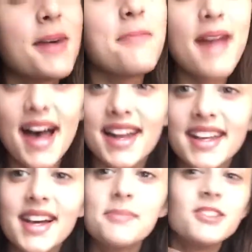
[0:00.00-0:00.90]
I'm
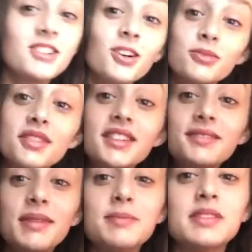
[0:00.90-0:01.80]
Maddie. I'm in your
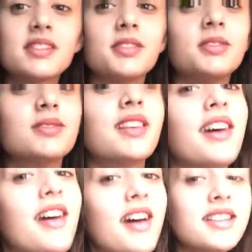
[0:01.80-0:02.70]
homeroom, I've been told.
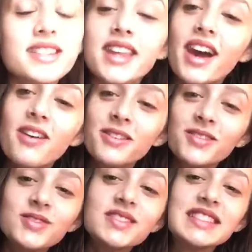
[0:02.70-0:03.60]
She's like, oh,
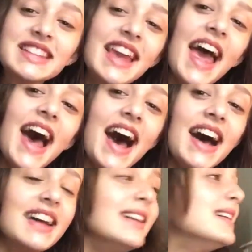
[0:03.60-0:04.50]
cool, yeah.